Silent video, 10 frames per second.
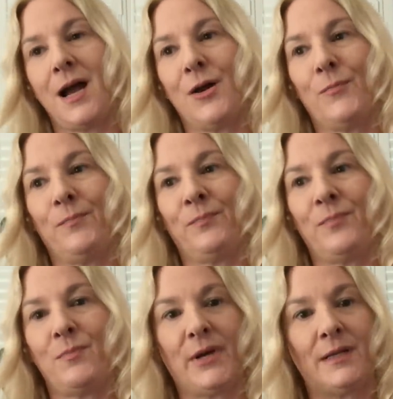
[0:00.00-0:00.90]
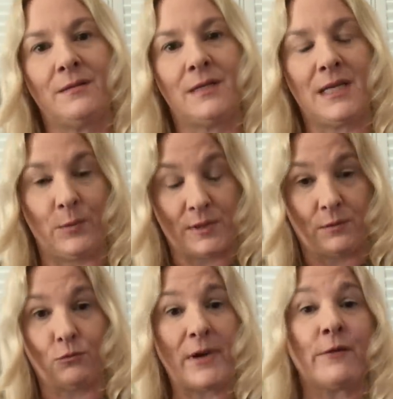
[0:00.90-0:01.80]
Um, but he was
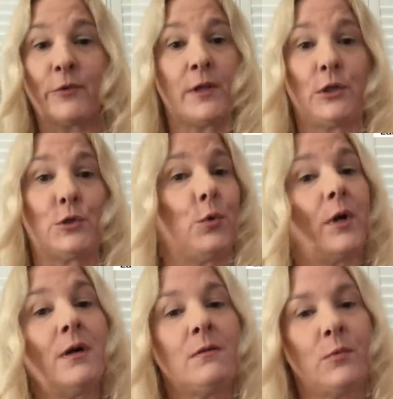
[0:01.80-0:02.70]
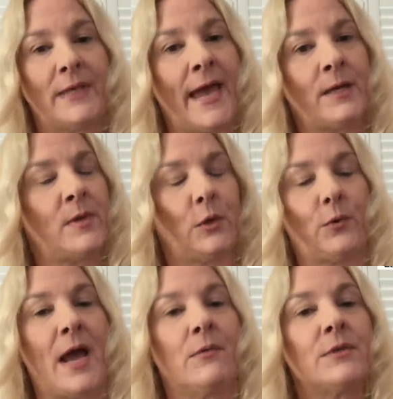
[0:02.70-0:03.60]
right in front of the door when they had him on the
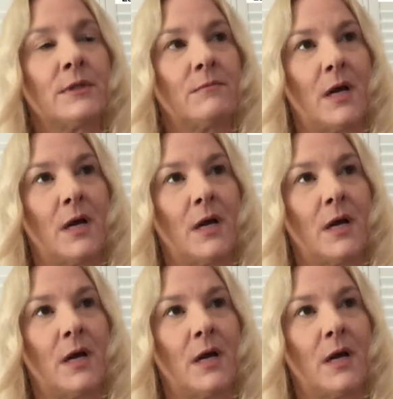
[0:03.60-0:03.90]
ground.